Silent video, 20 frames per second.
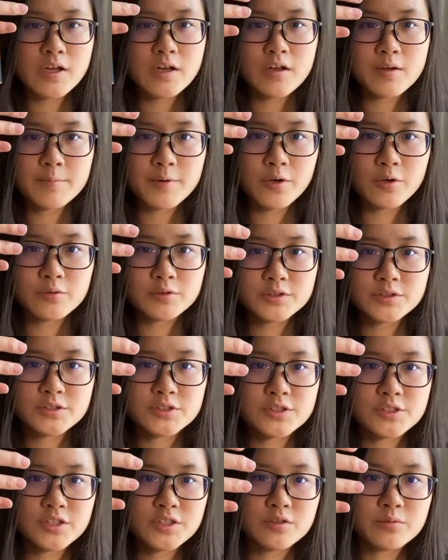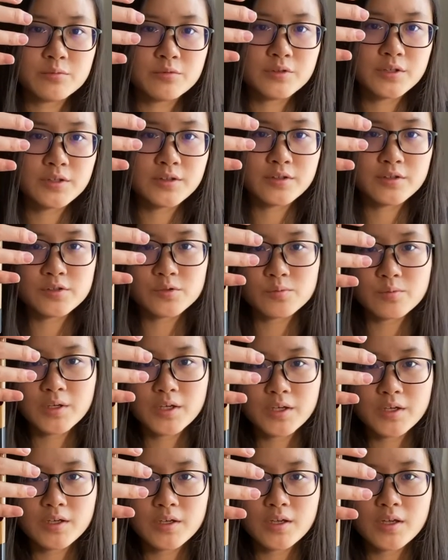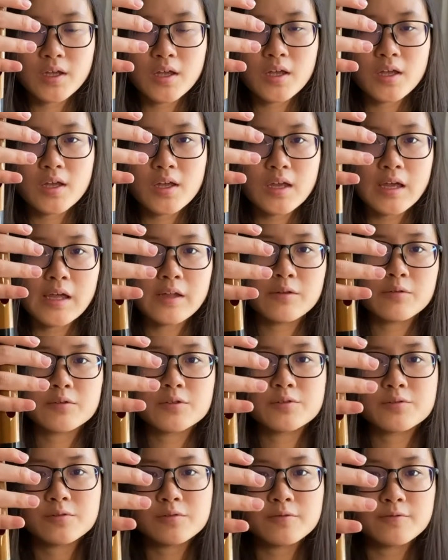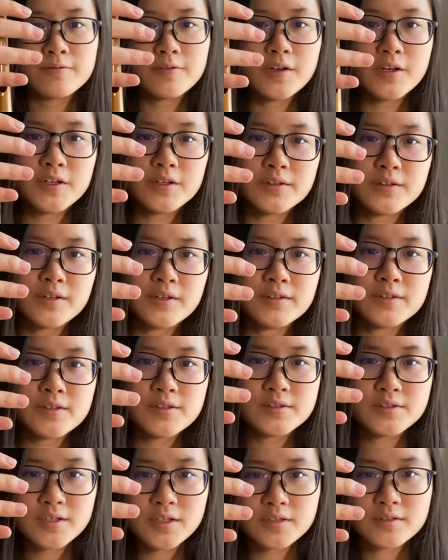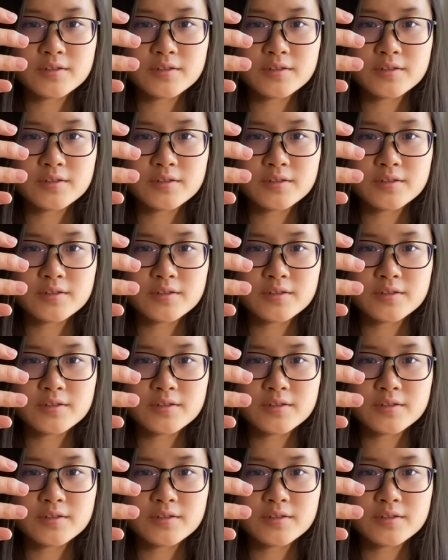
I'm holding the Shinobue in this way, and you will soon find the second